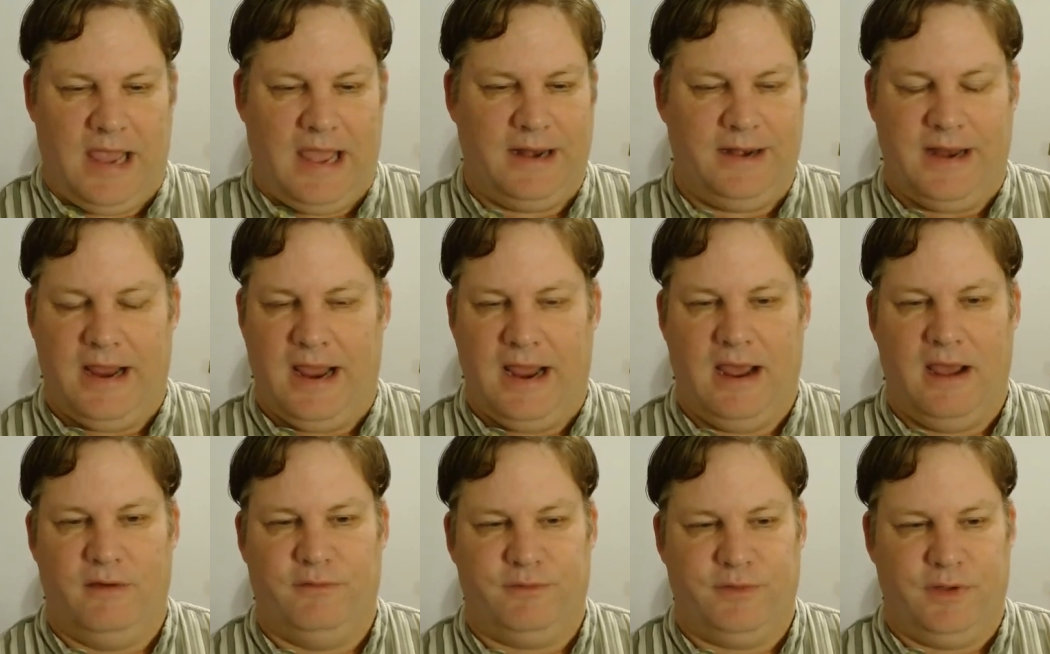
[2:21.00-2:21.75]
had to
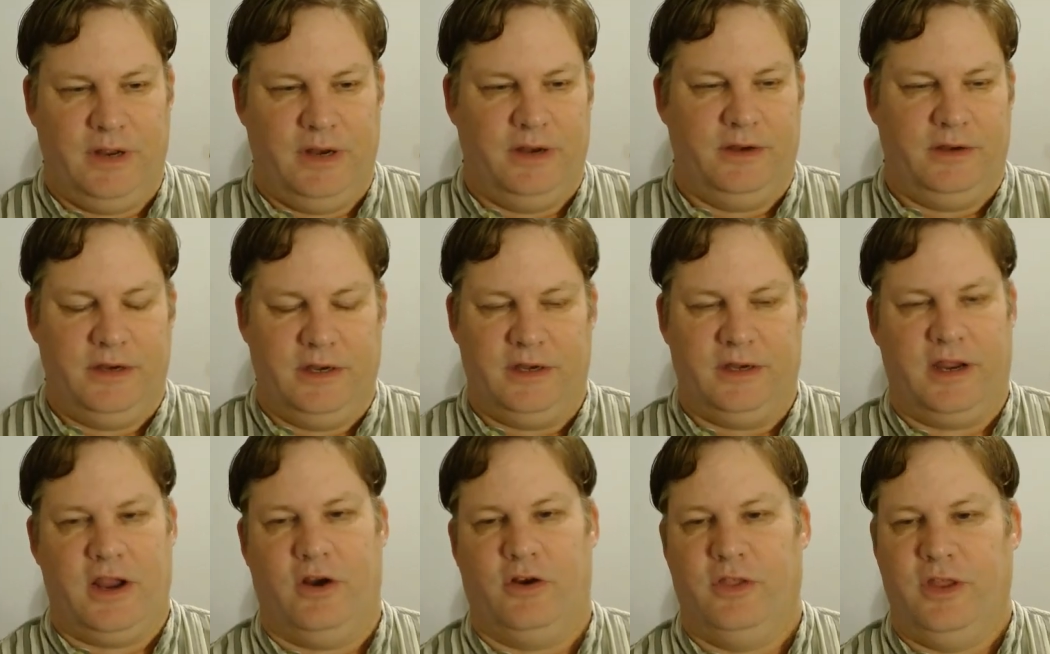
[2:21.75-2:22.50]
have and
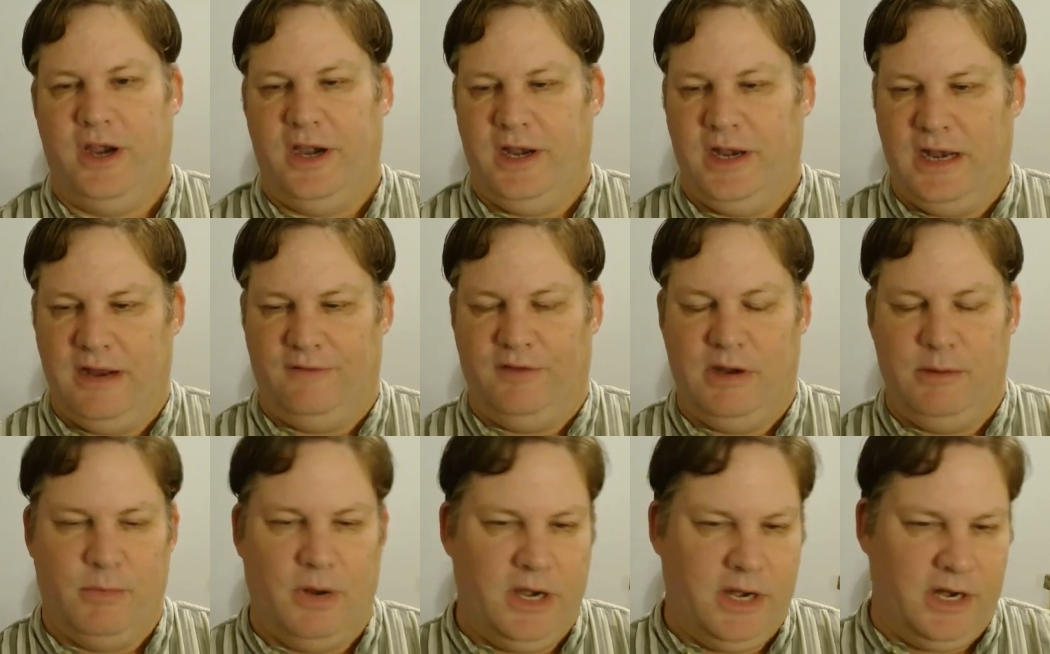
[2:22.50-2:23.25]
didn't care that I didn't have
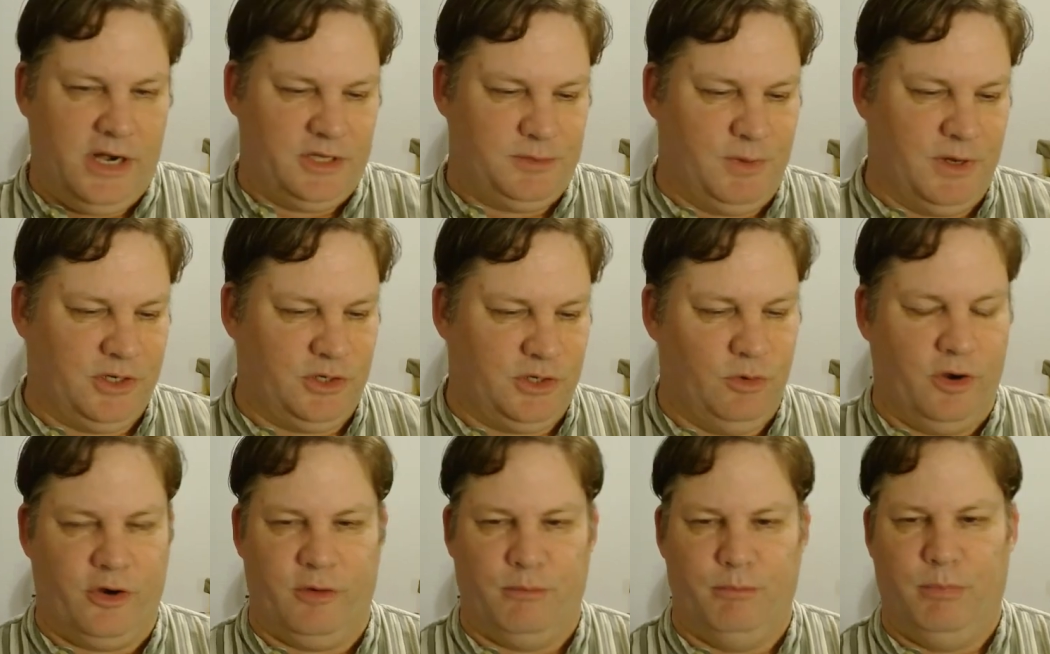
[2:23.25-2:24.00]
any money. And I spent
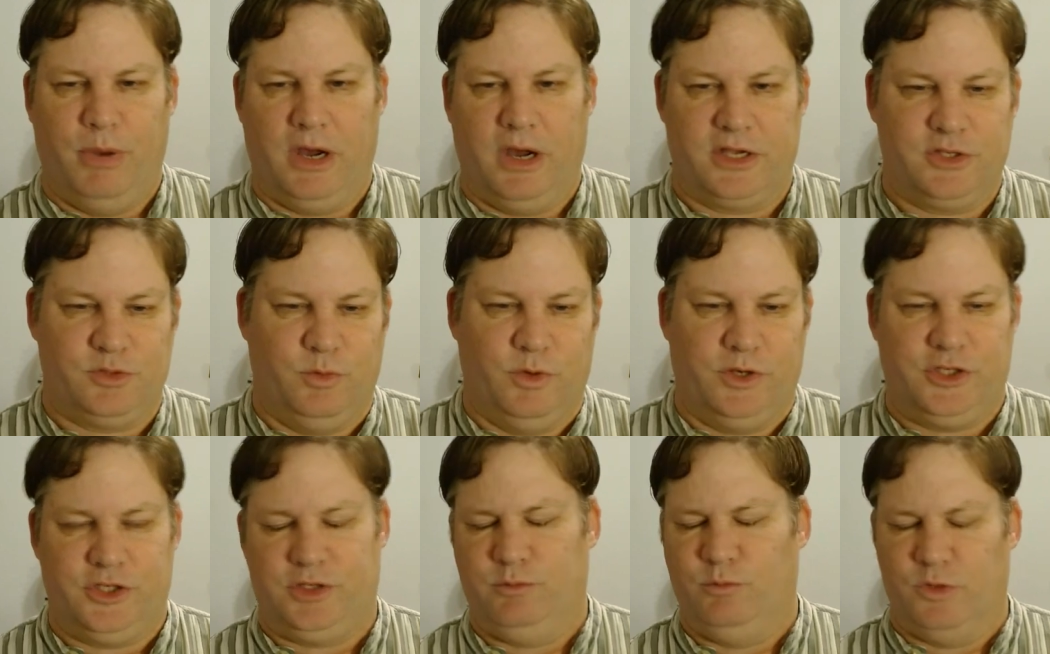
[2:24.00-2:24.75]
$200,
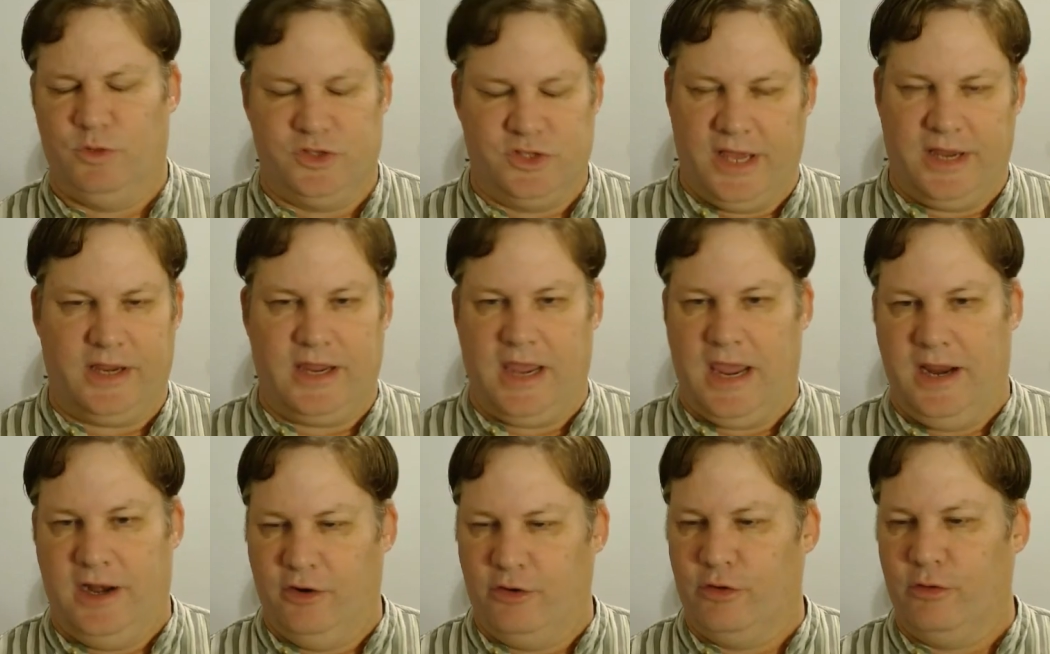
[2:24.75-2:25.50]
which was like
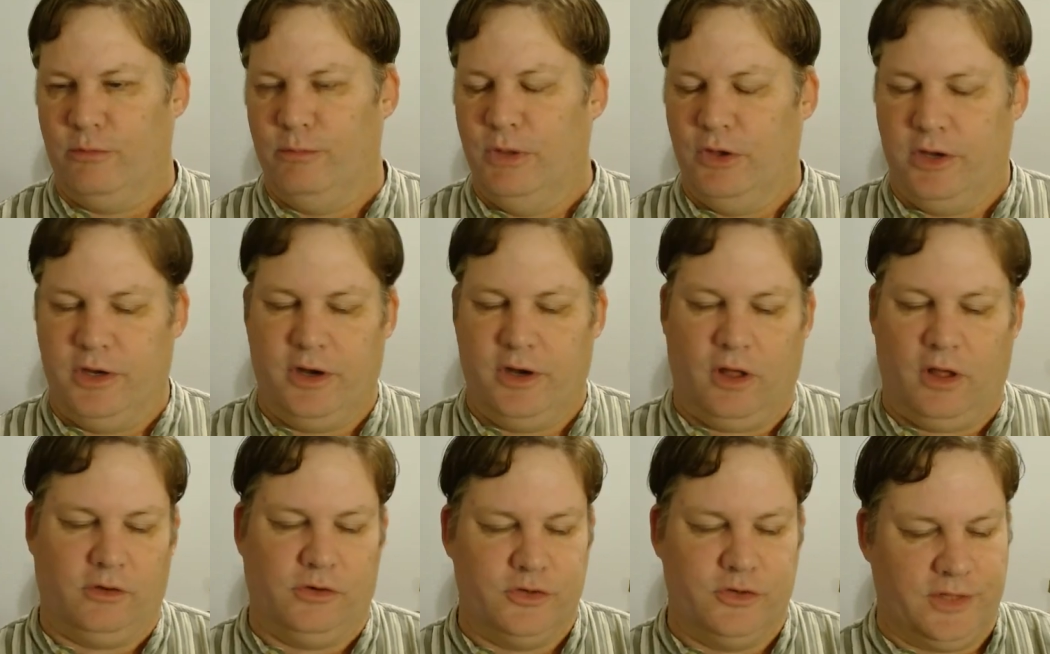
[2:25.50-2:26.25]
$800 million
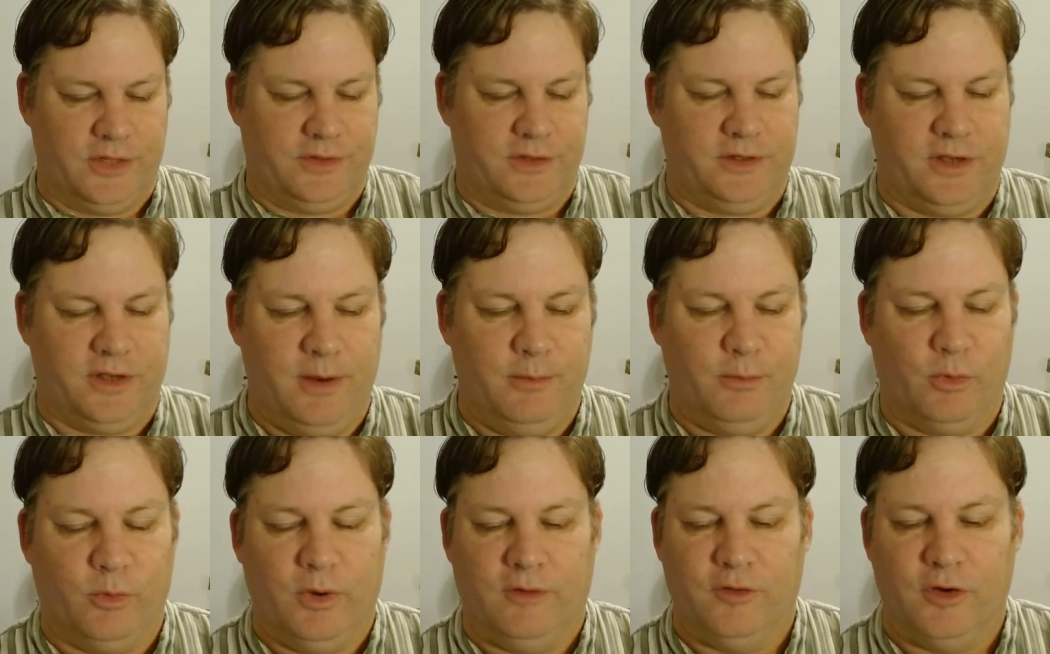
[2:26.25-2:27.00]
at the
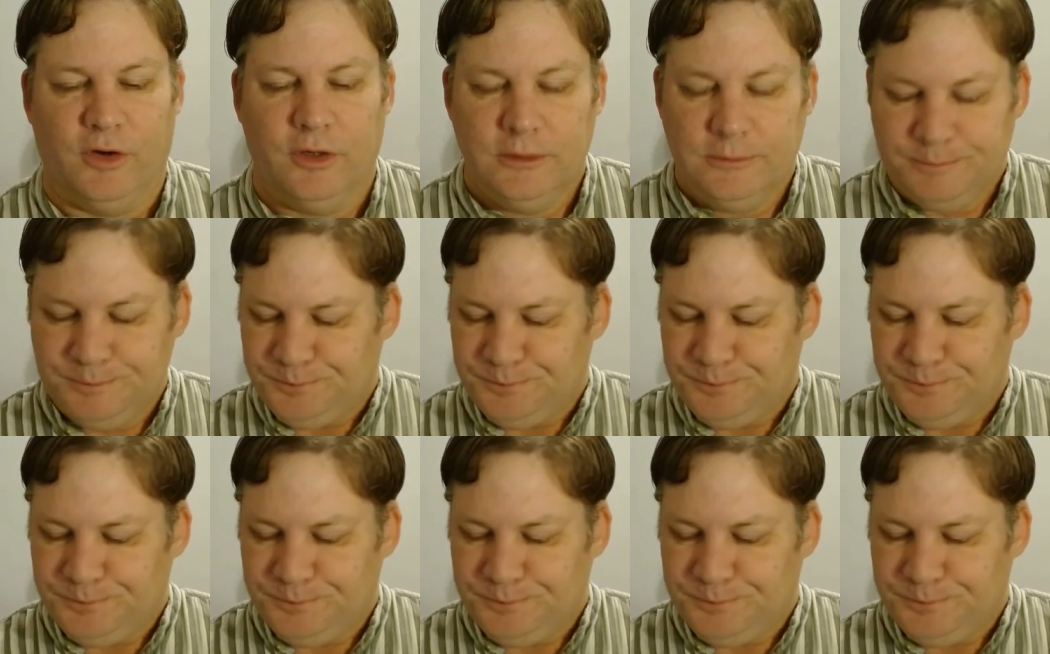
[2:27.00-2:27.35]
time or whatever.